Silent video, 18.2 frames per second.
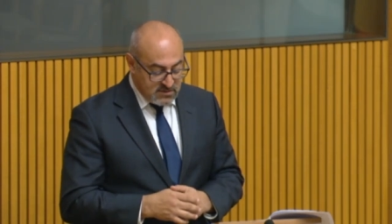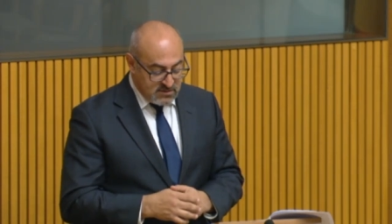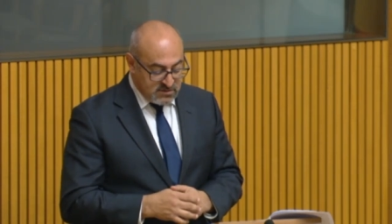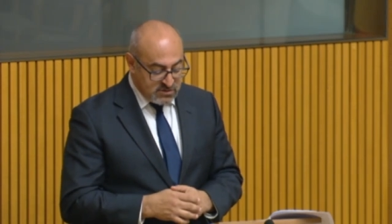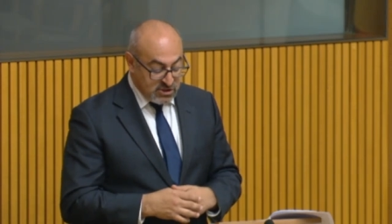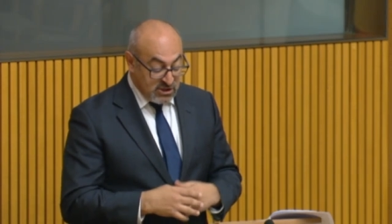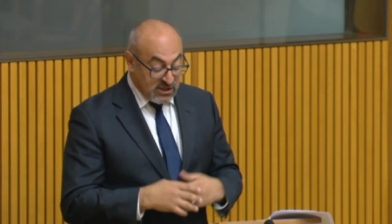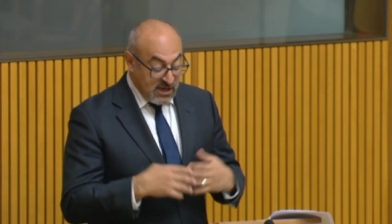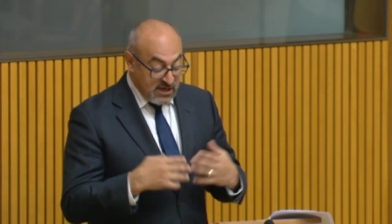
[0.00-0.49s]

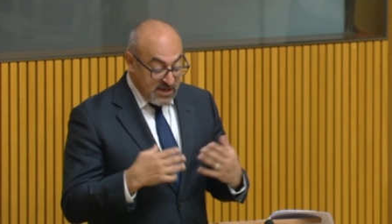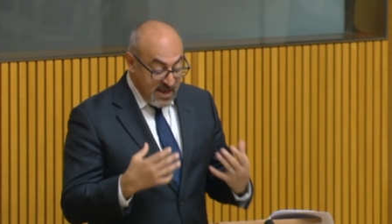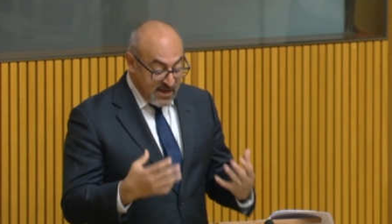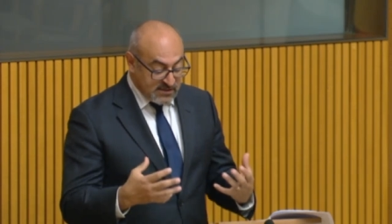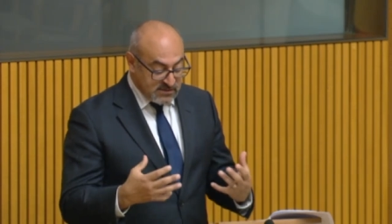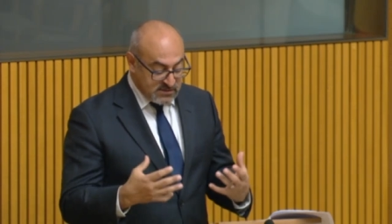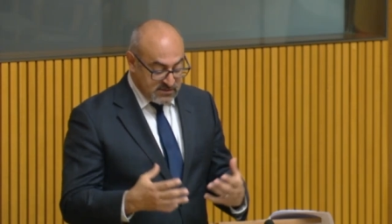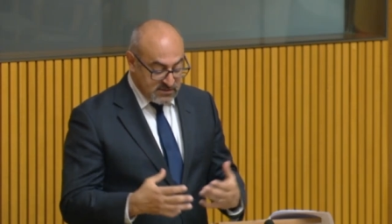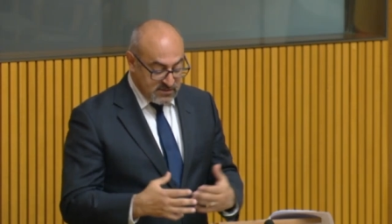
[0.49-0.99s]
to
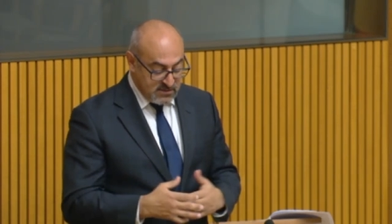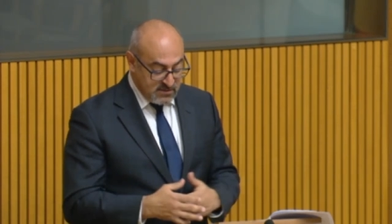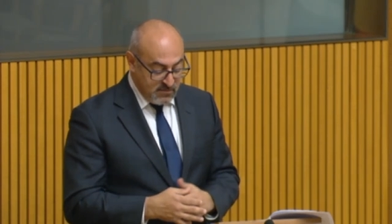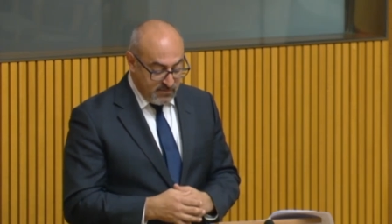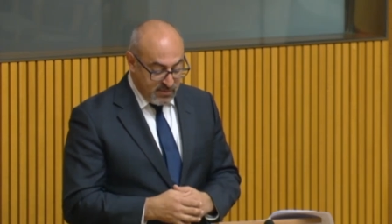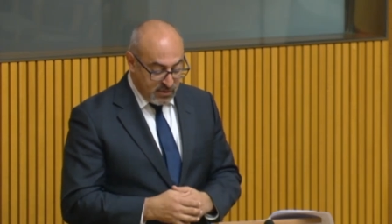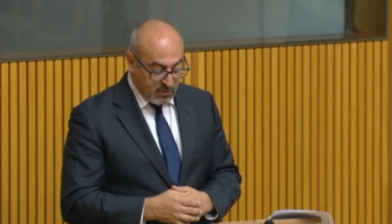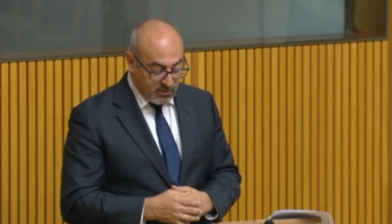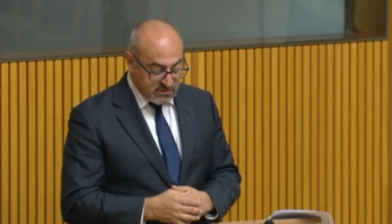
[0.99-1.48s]
connect,
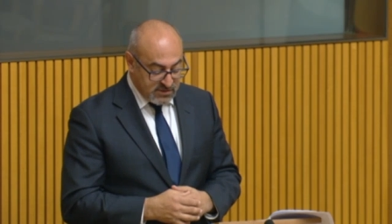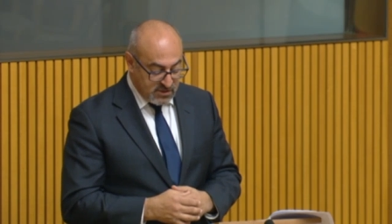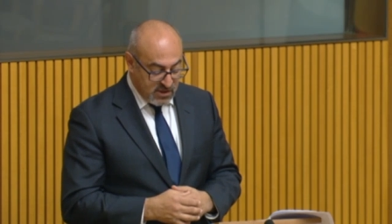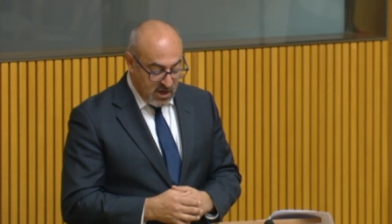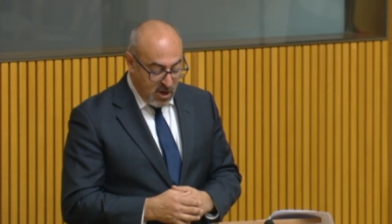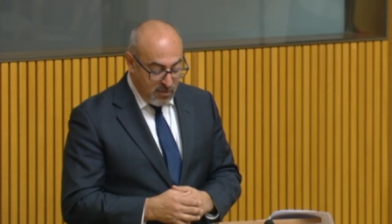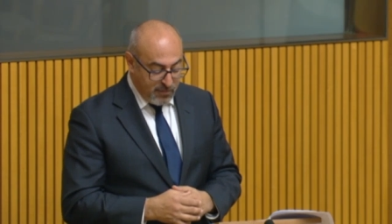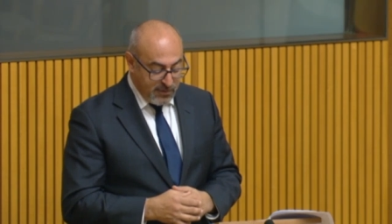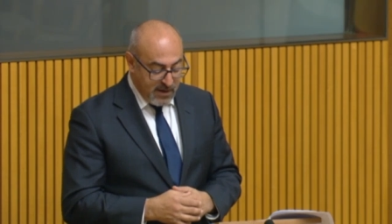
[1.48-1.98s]
but also to
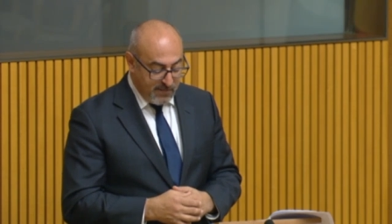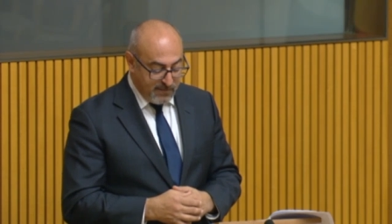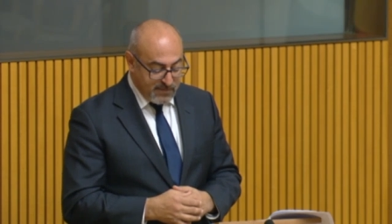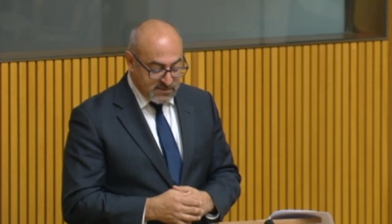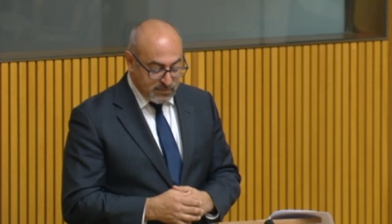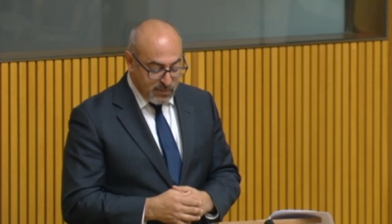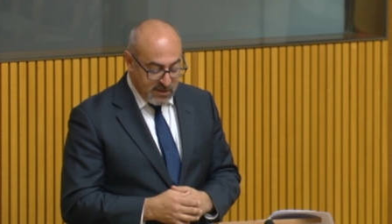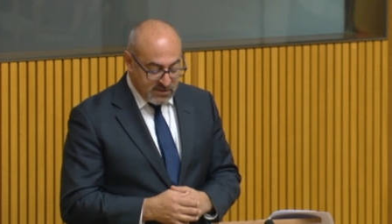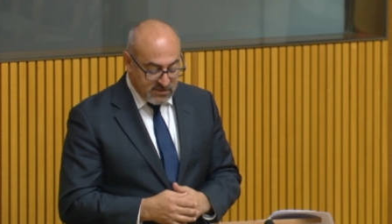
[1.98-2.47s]
open up
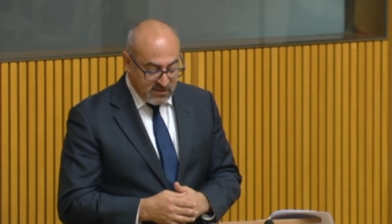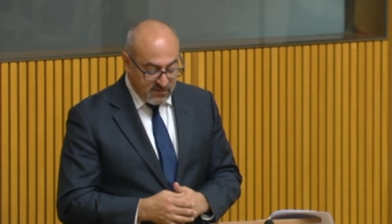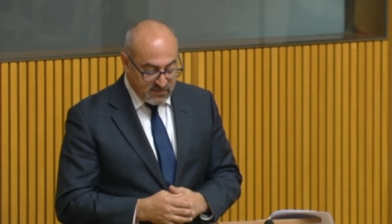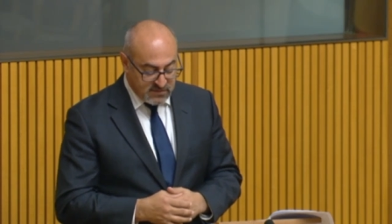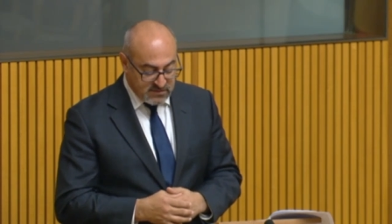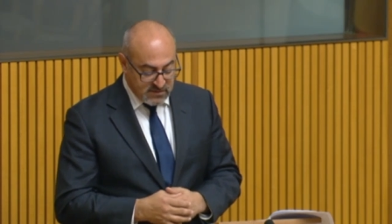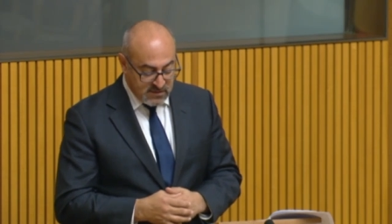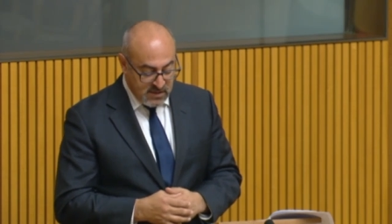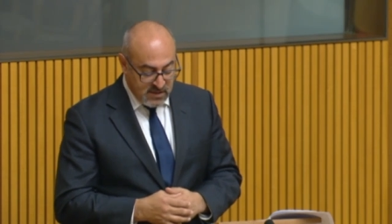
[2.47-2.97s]

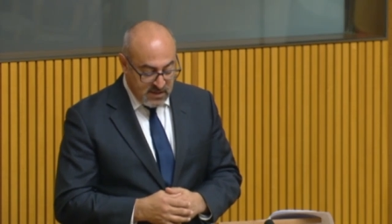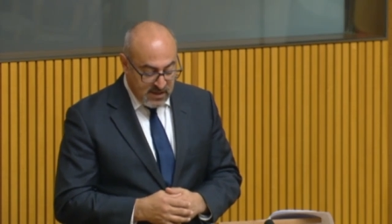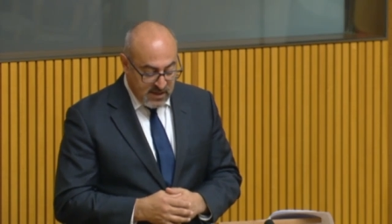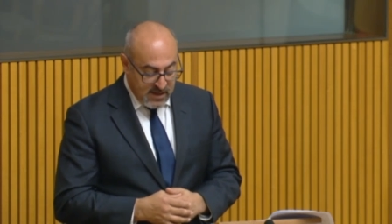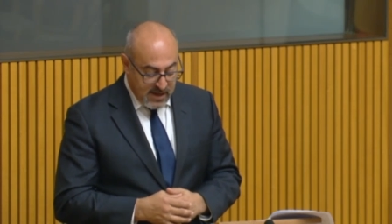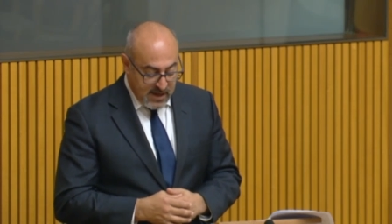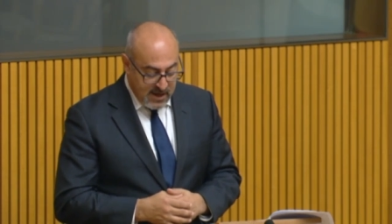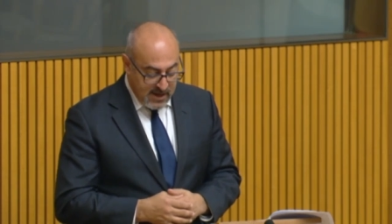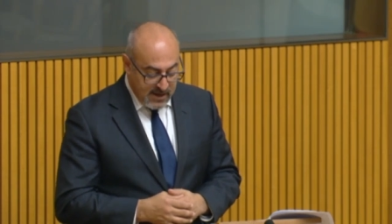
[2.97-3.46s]
perspectives
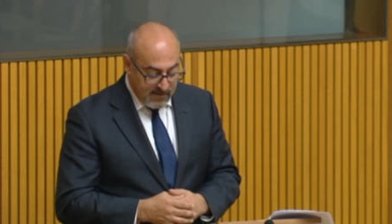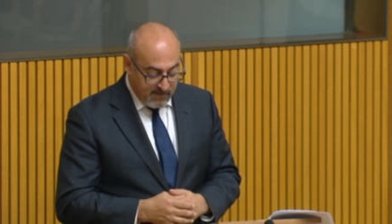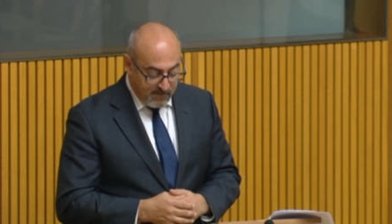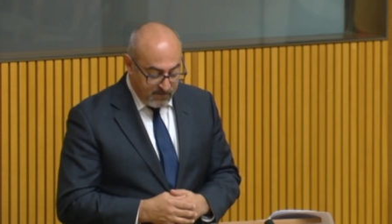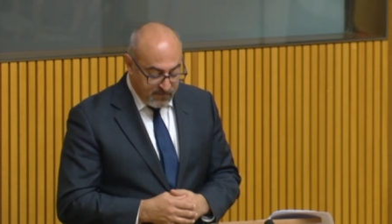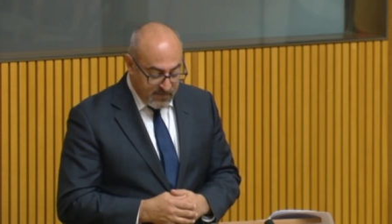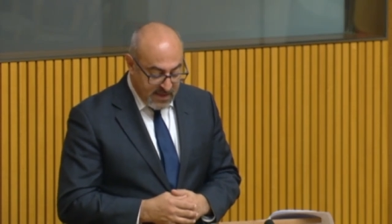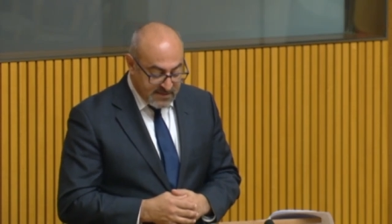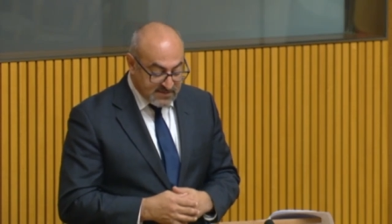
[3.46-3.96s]

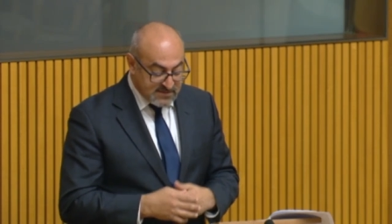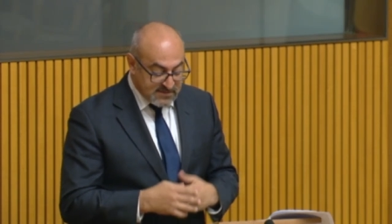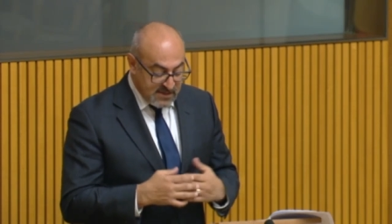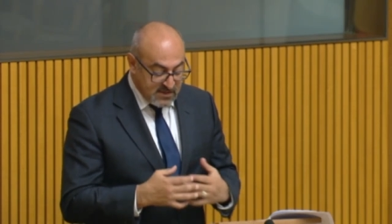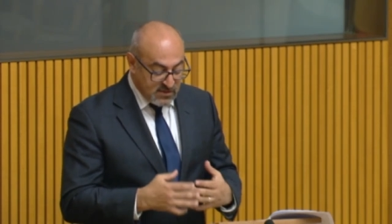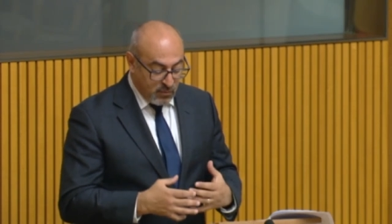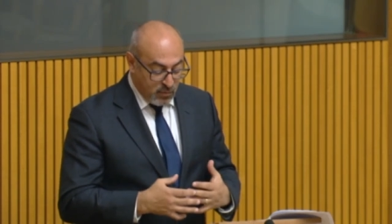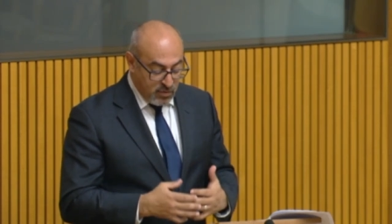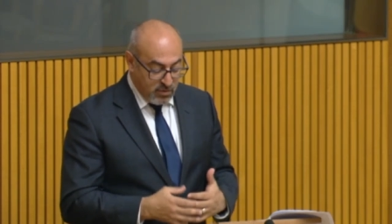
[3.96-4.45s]
and see
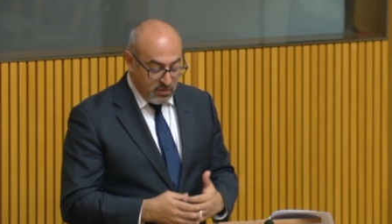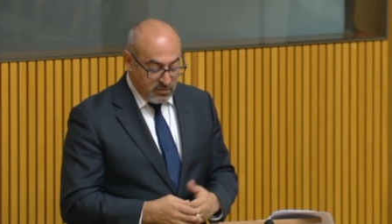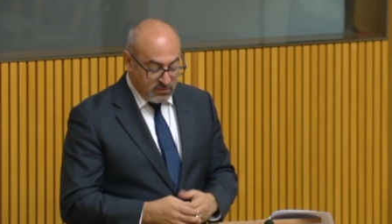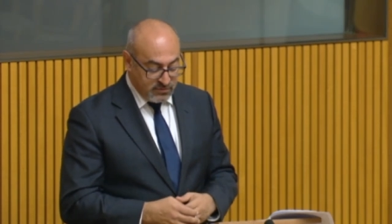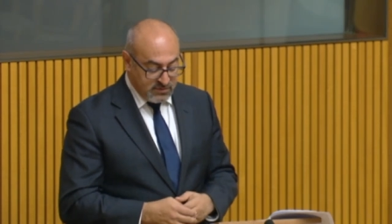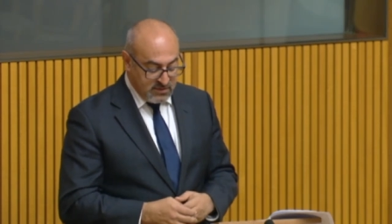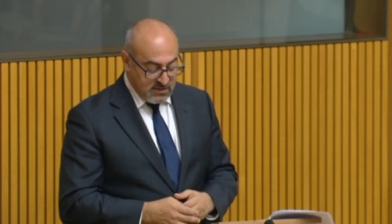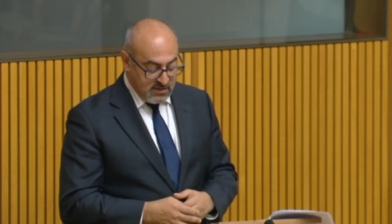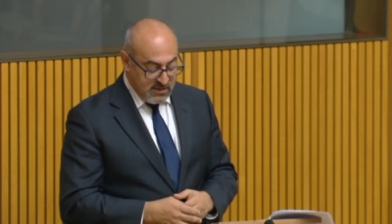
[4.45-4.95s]
the
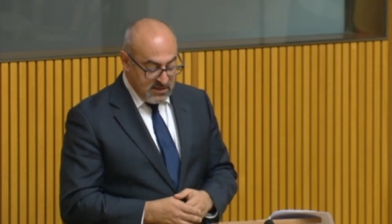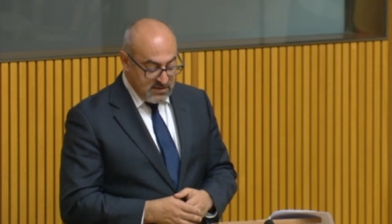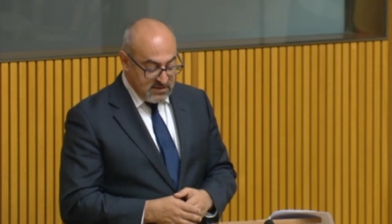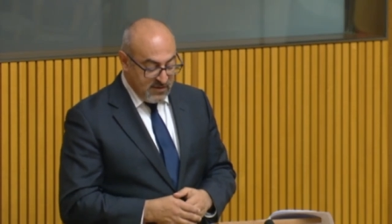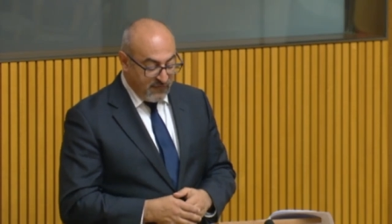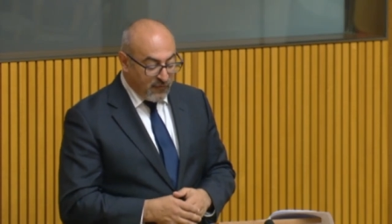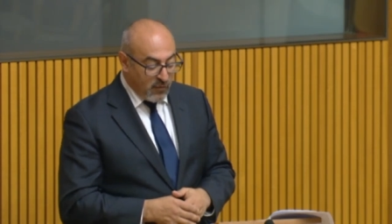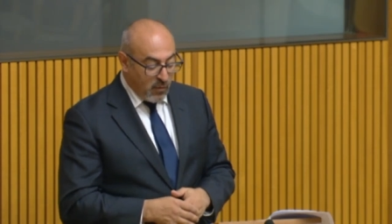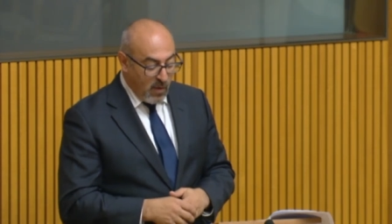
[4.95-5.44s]
world in
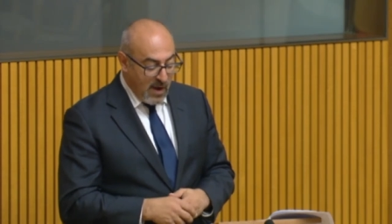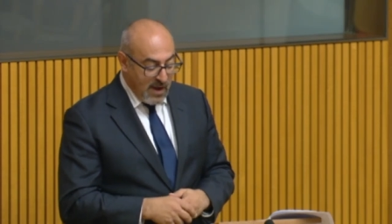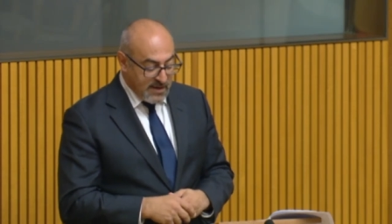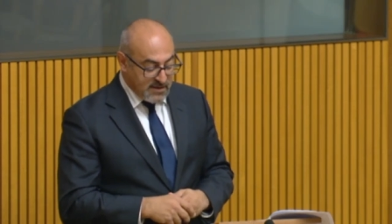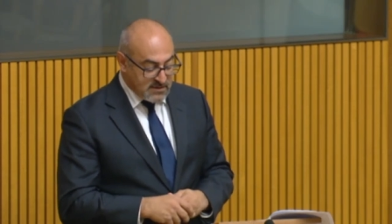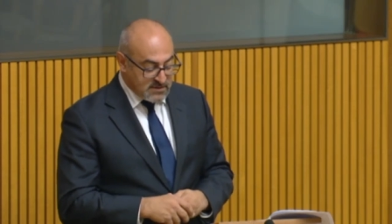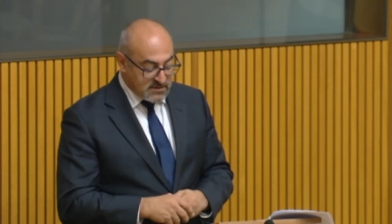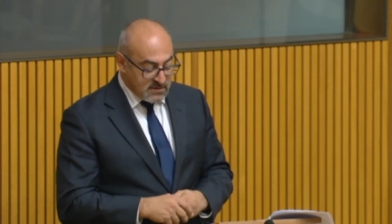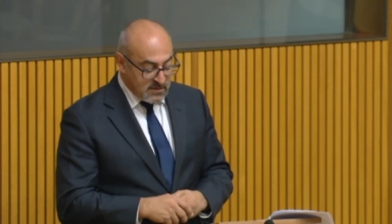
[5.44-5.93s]
different
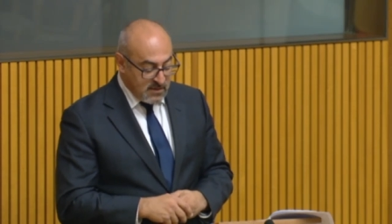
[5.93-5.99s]
ways.